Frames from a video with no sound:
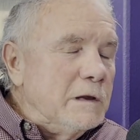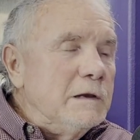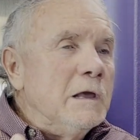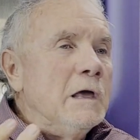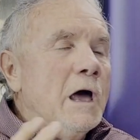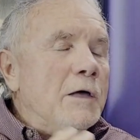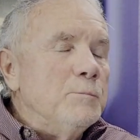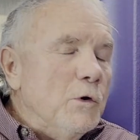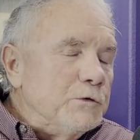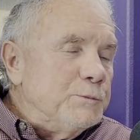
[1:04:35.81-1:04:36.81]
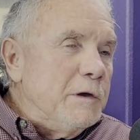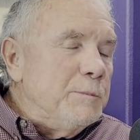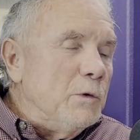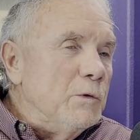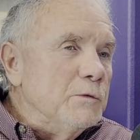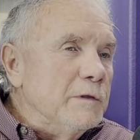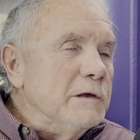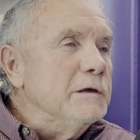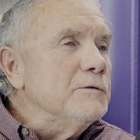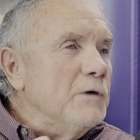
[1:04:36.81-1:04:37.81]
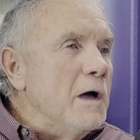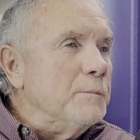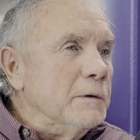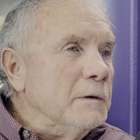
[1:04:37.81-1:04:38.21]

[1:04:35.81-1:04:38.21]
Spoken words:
And most people, they give up.